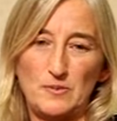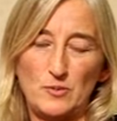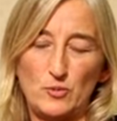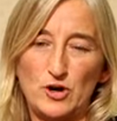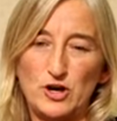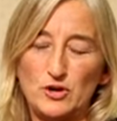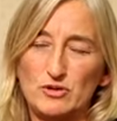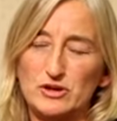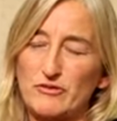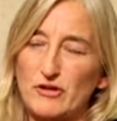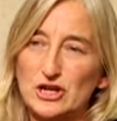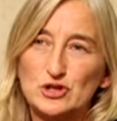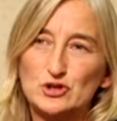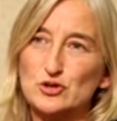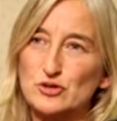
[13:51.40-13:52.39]
work with a very
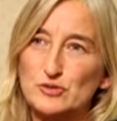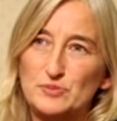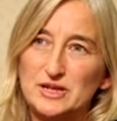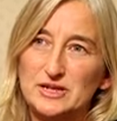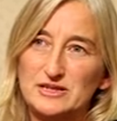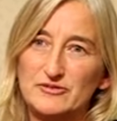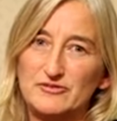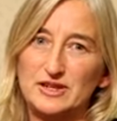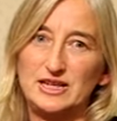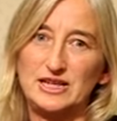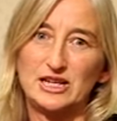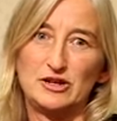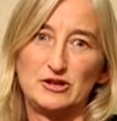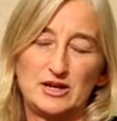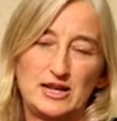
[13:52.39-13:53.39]
short piece of
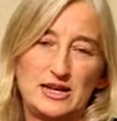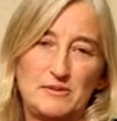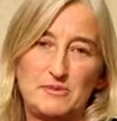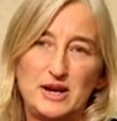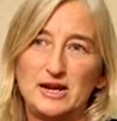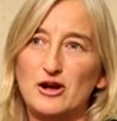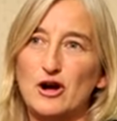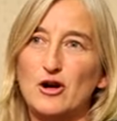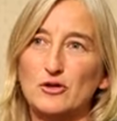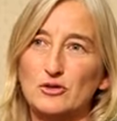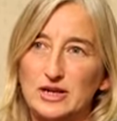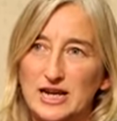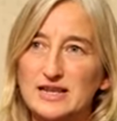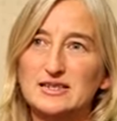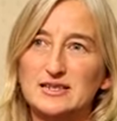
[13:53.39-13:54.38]
video and then make a whole
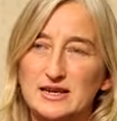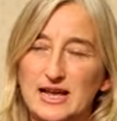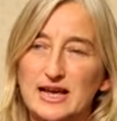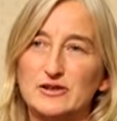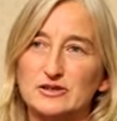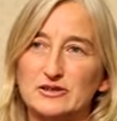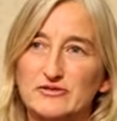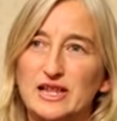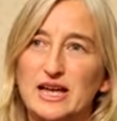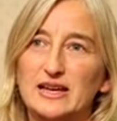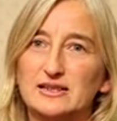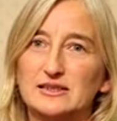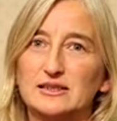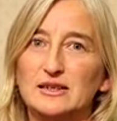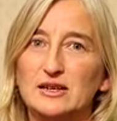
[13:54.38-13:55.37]
lesson out of
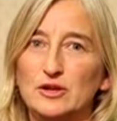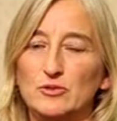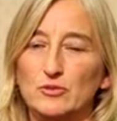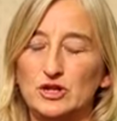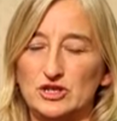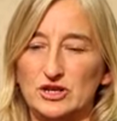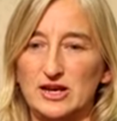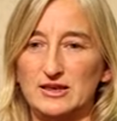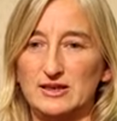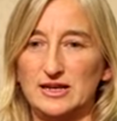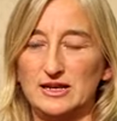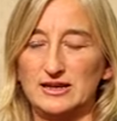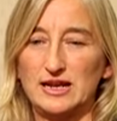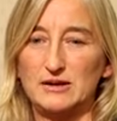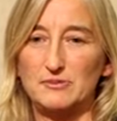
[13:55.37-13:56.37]
that, which I
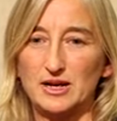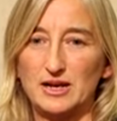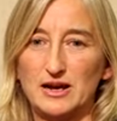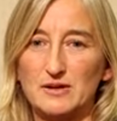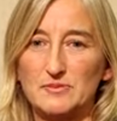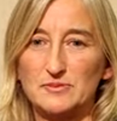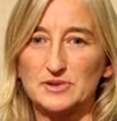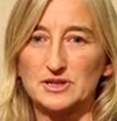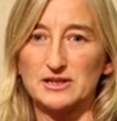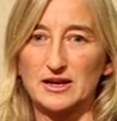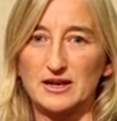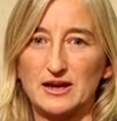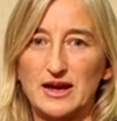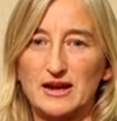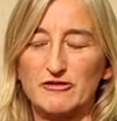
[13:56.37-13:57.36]
think then becomes
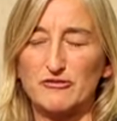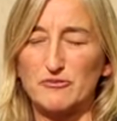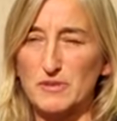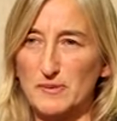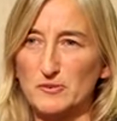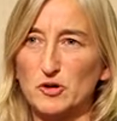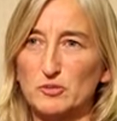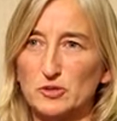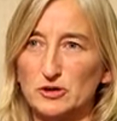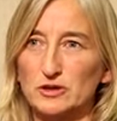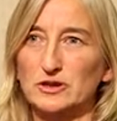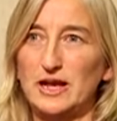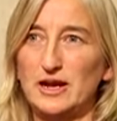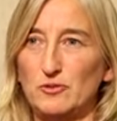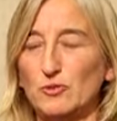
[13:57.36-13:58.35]
a kind of
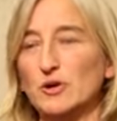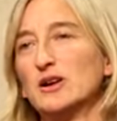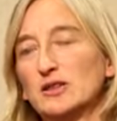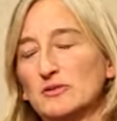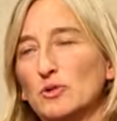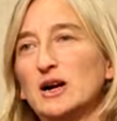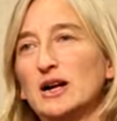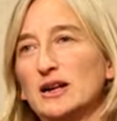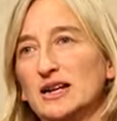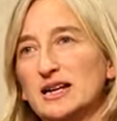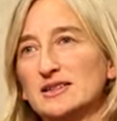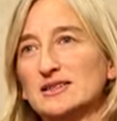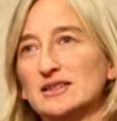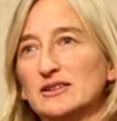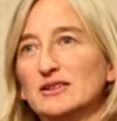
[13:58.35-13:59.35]
memorable and worthwhile
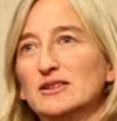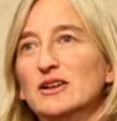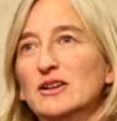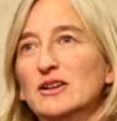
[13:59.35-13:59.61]
lesson